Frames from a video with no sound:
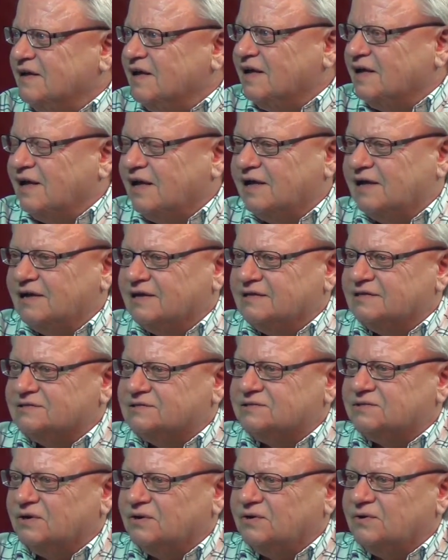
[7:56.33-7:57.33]
And
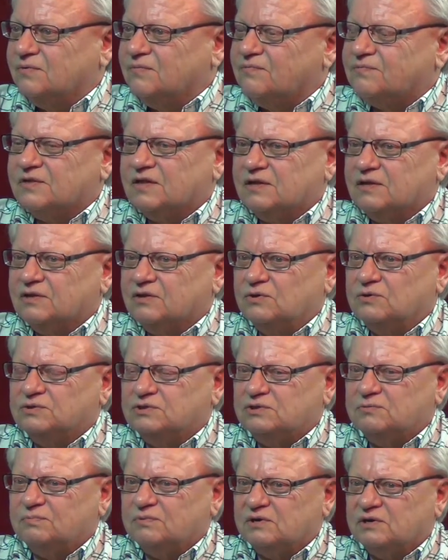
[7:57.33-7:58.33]
so used
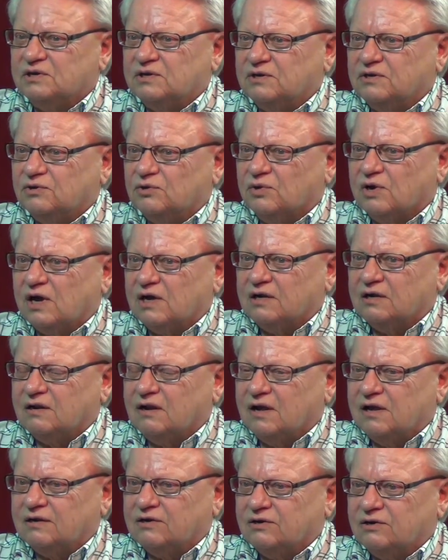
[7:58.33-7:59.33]
to be you got a
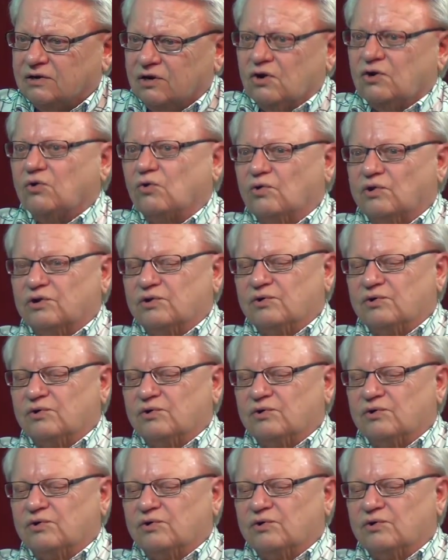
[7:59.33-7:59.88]
letter or you